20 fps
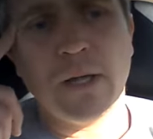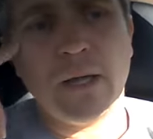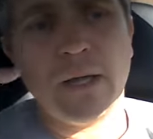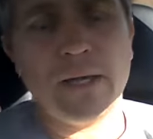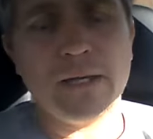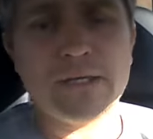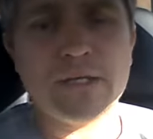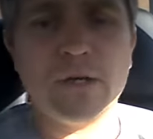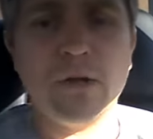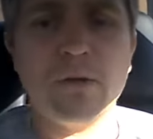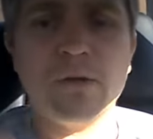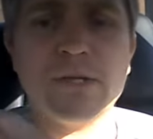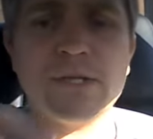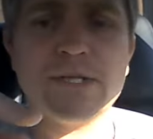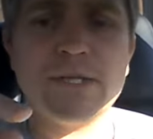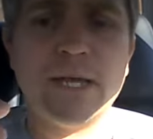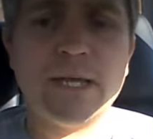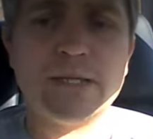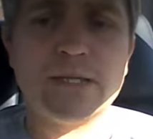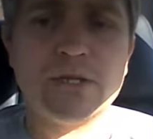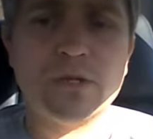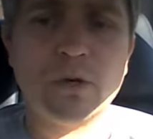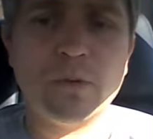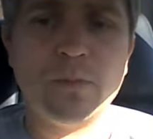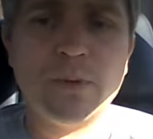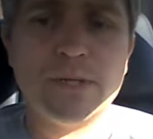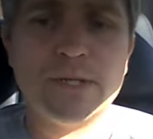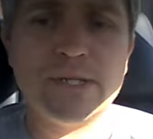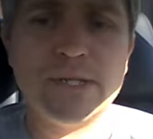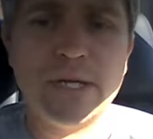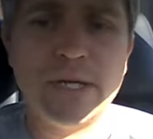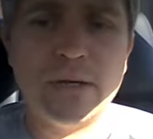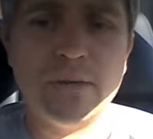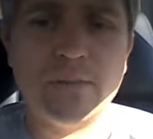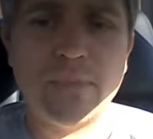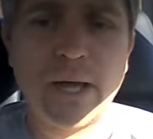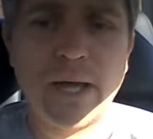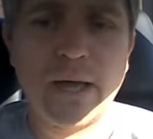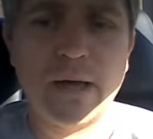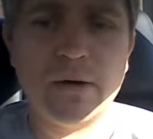is notice that serpentine
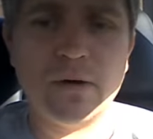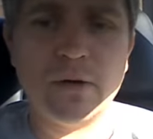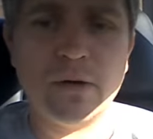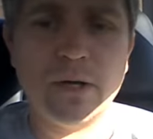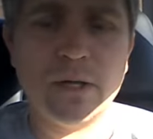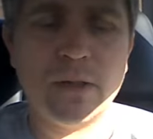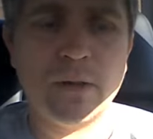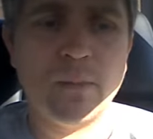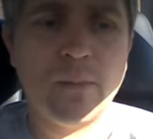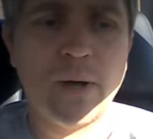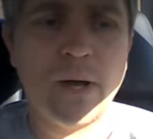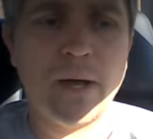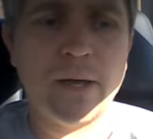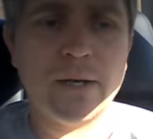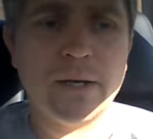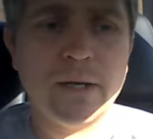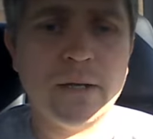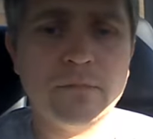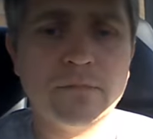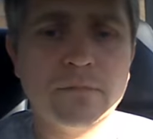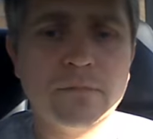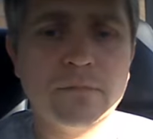pattern in the body.